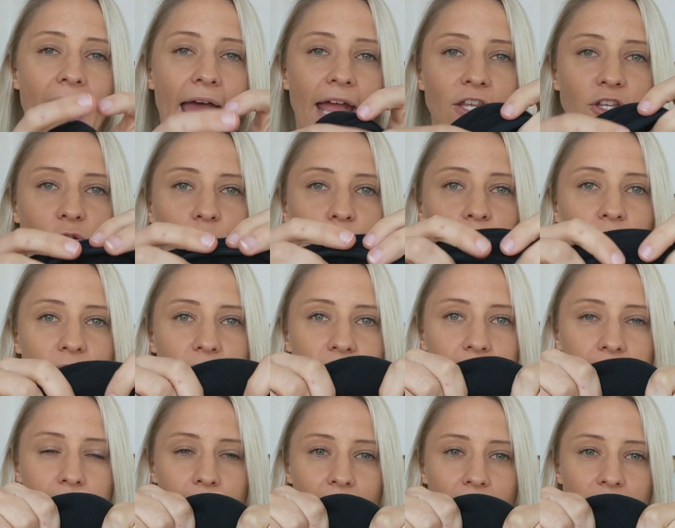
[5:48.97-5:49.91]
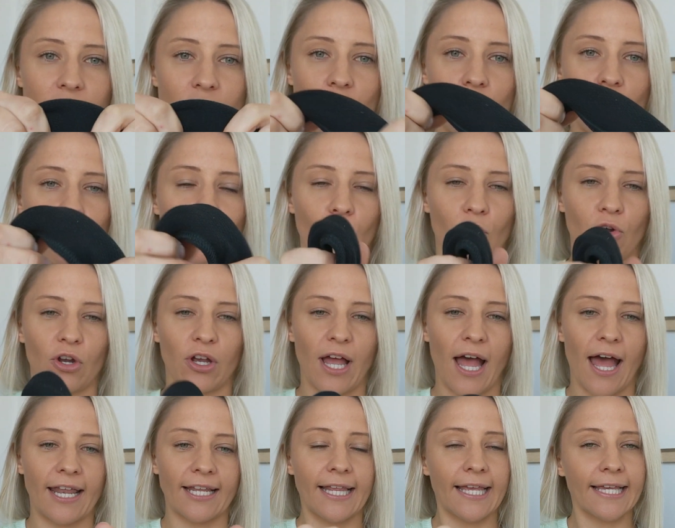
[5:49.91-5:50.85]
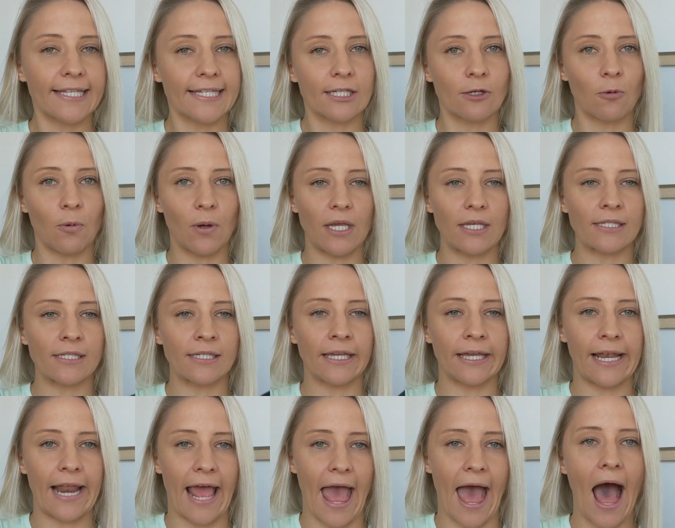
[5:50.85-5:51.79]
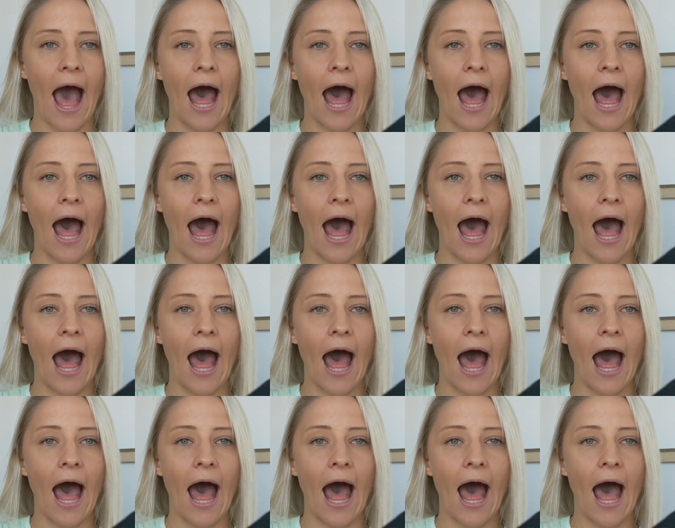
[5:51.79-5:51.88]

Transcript: and you're rinsing them under cold water and kind of like squeezing it